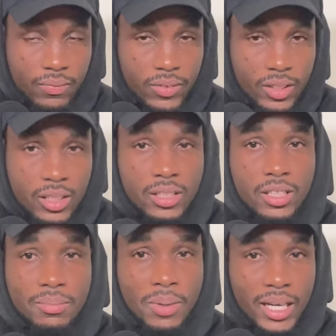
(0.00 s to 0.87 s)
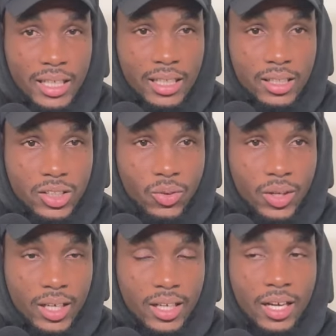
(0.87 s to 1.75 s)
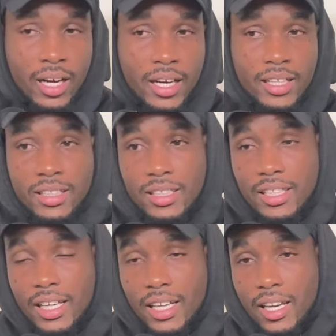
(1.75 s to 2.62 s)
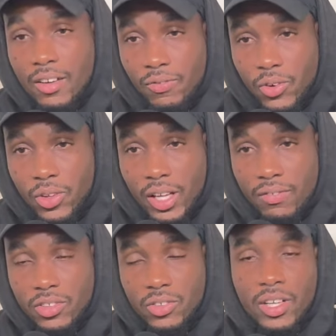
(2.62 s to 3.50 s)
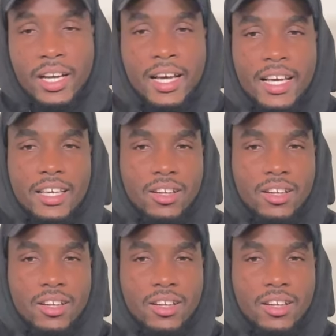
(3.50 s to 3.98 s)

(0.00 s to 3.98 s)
is he back in the squad or is he get left out of the squad like you